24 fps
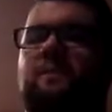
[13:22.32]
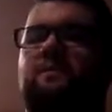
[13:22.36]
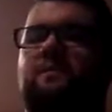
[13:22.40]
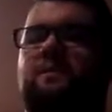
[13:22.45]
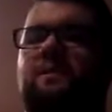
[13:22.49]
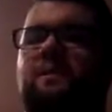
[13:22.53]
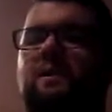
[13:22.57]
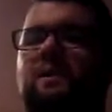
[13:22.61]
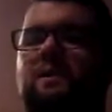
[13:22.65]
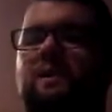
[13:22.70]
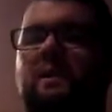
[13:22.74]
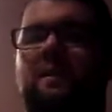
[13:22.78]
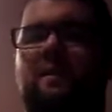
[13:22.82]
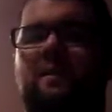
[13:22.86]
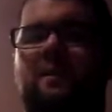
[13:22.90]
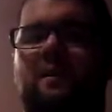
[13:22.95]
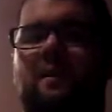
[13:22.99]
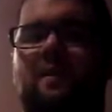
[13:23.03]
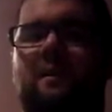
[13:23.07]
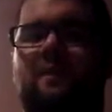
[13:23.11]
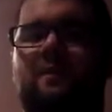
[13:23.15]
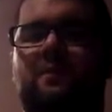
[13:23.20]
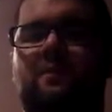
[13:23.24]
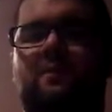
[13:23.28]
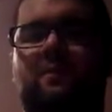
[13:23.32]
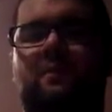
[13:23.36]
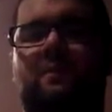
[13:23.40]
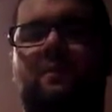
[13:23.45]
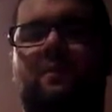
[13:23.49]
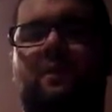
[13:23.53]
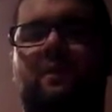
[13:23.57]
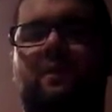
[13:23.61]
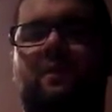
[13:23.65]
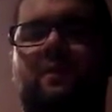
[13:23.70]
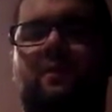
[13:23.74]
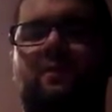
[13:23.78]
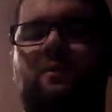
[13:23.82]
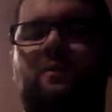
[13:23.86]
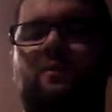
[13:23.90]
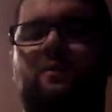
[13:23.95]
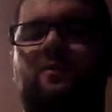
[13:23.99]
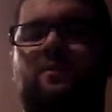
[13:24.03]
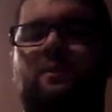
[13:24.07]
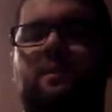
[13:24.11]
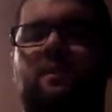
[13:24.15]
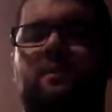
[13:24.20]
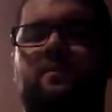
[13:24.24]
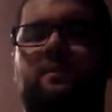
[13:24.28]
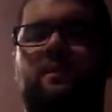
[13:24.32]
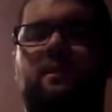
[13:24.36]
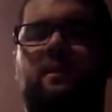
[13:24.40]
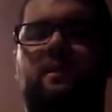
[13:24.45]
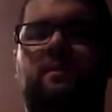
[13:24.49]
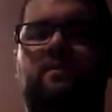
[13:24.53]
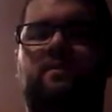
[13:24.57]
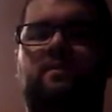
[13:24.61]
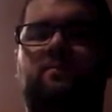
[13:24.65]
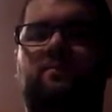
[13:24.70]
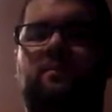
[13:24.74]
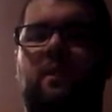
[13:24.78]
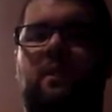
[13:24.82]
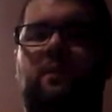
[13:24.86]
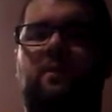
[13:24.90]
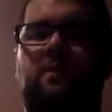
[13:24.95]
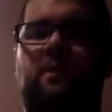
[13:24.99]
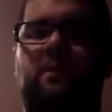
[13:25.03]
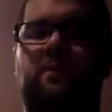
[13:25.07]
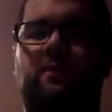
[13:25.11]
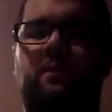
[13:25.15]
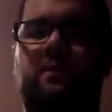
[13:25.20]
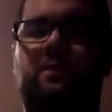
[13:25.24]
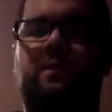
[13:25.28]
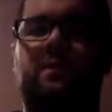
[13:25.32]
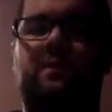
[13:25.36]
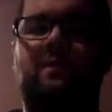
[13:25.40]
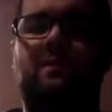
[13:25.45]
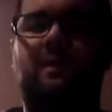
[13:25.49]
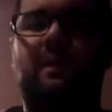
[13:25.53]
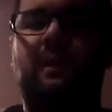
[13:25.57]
off with Donkey Kong to rescue his family. I already rescued